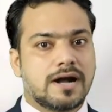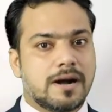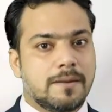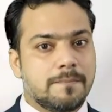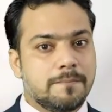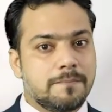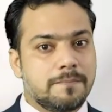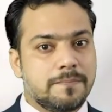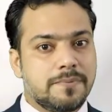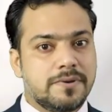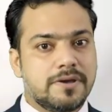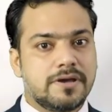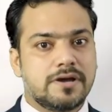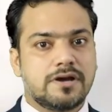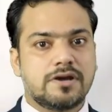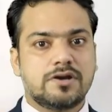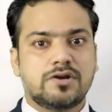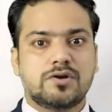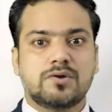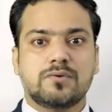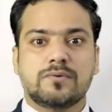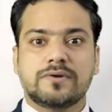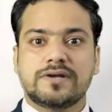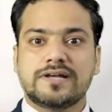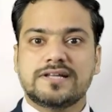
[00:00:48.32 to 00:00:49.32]

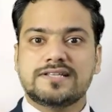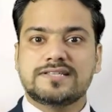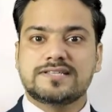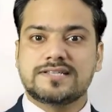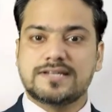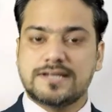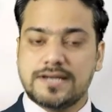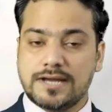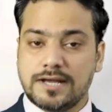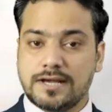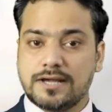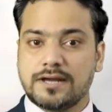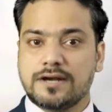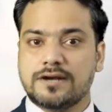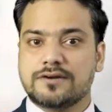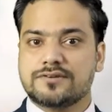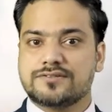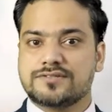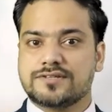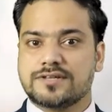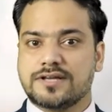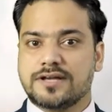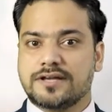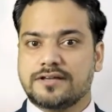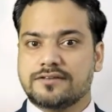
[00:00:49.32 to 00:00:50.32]
compared to its regular
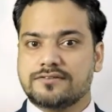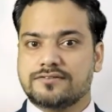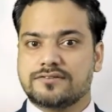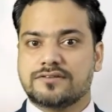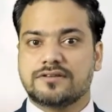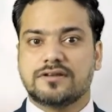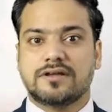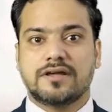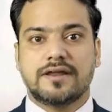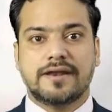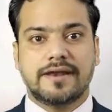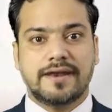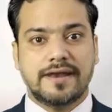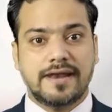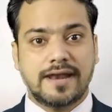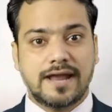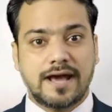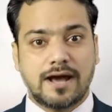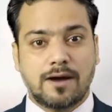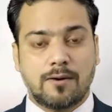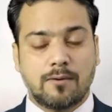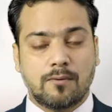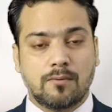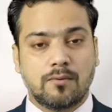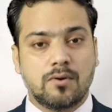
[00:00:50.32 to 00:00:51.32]
size.
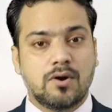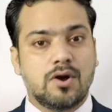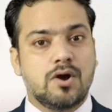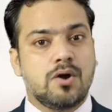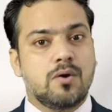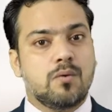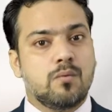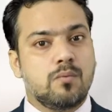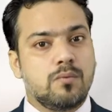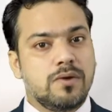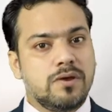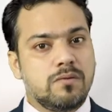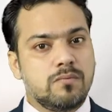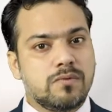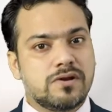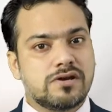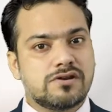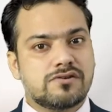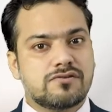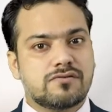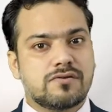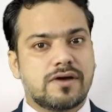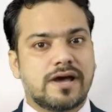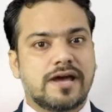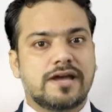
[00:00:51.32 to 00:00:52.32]
Now, we will
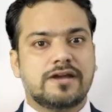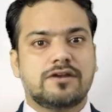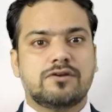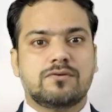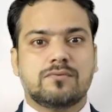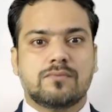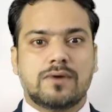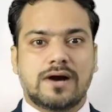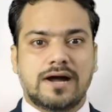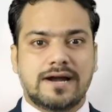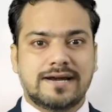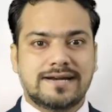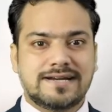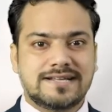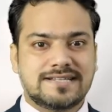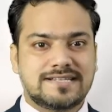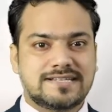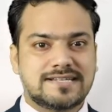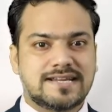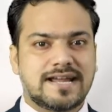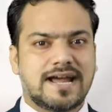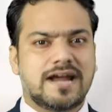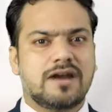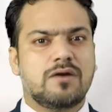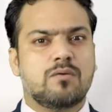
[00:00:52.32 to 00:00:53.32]
try to
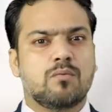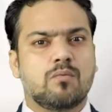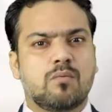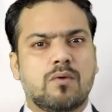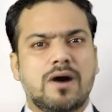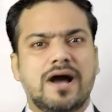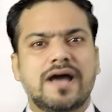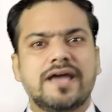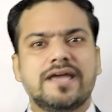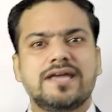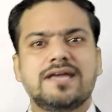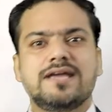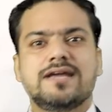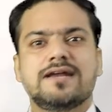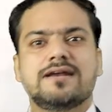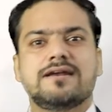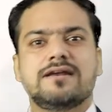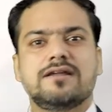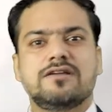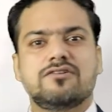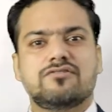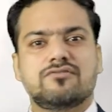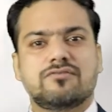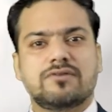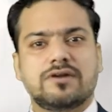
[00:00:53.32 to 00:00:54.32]
understand why
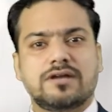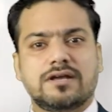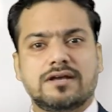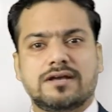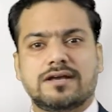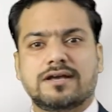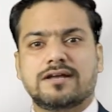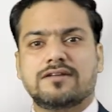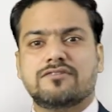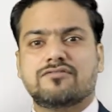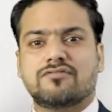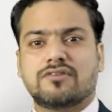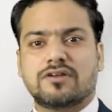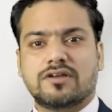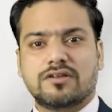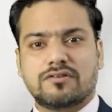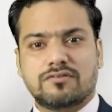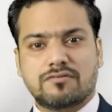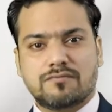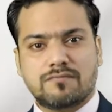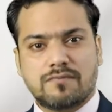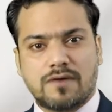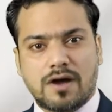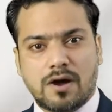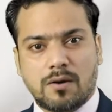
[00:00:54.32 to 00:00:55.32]
kidney shrinkage
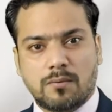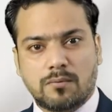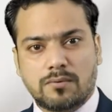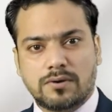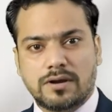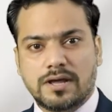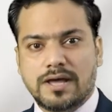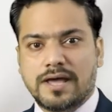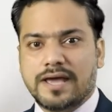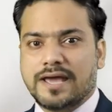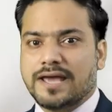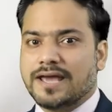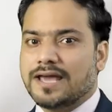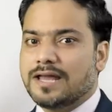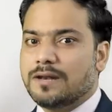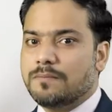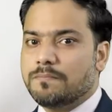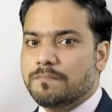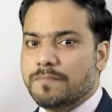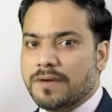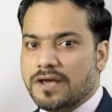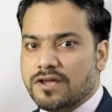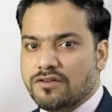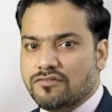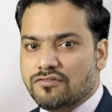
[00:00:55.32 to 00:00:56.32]
is found in
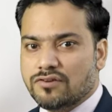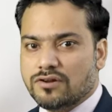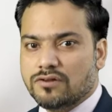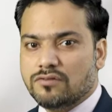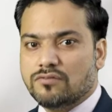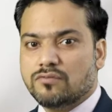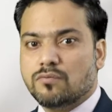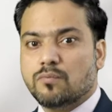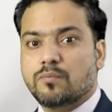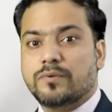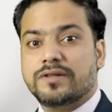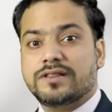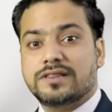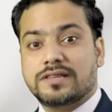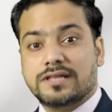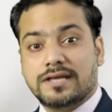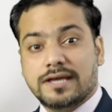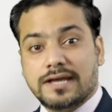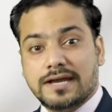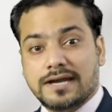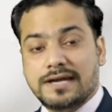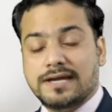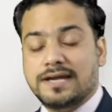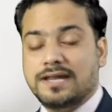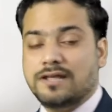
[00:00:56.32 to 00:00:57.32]
patients
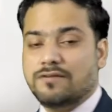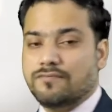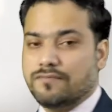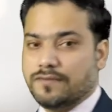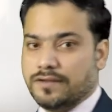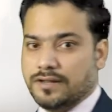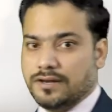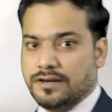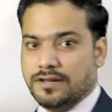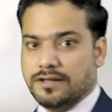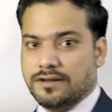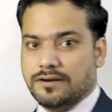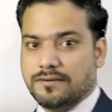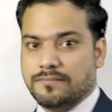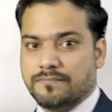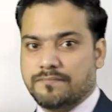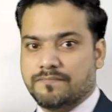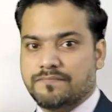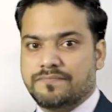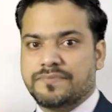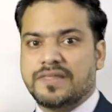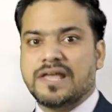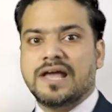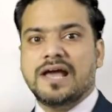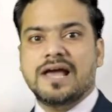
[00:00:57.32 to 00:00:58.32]
with kidney failure.
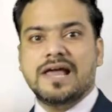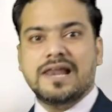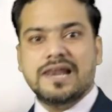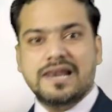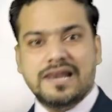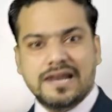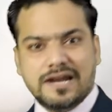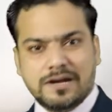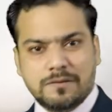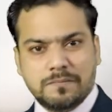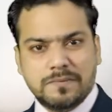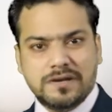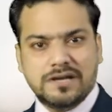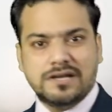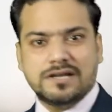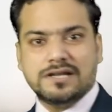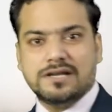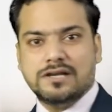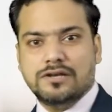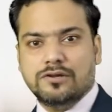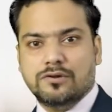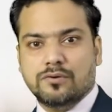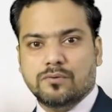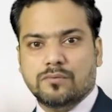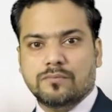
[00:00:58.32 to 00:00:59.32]
Let me
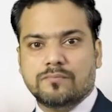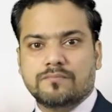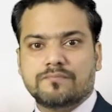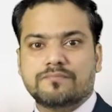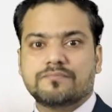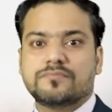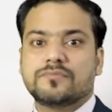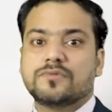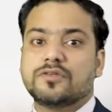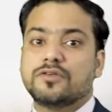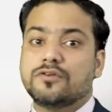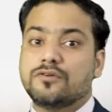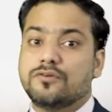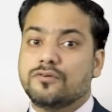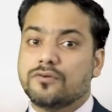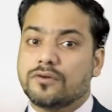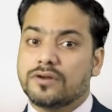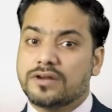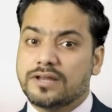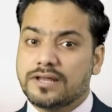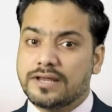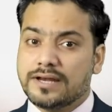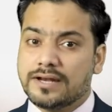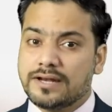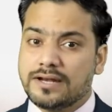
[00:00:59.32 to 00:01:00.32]
tell you,
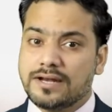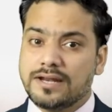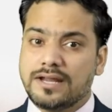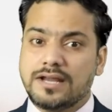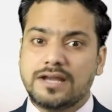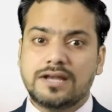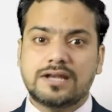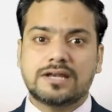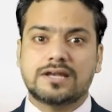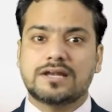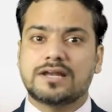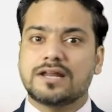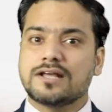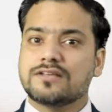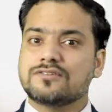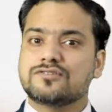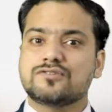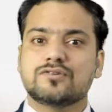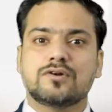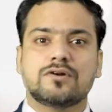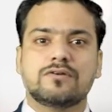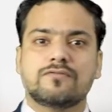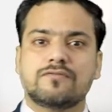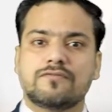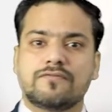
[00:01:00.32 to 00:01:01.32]
your kidney
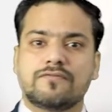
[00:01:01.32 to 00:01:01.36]
does not